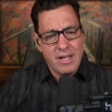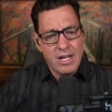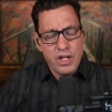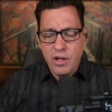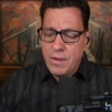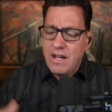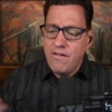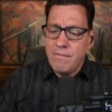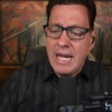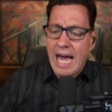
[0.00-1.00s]
Should we
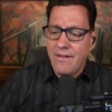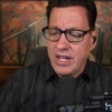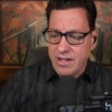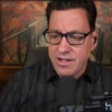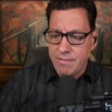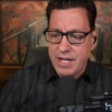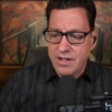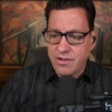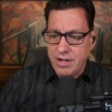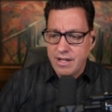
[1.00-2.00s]
even be having this
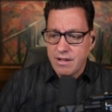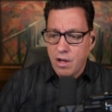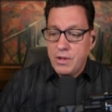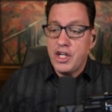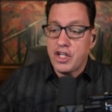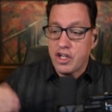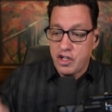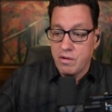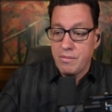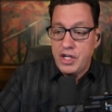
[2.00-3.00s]
ministry? We just
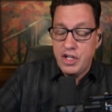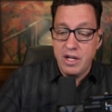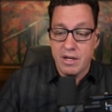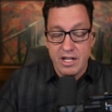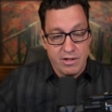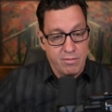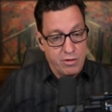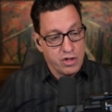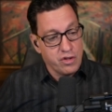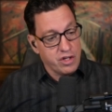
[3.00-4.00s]
assume we should because
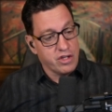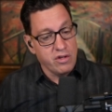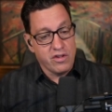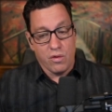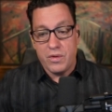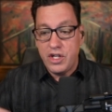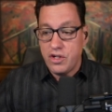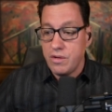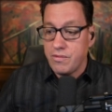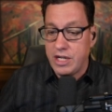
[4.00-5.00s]
most churches do. So we
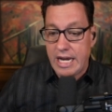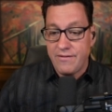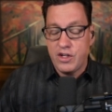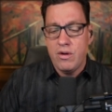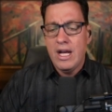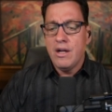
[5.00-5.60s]
should, we have to.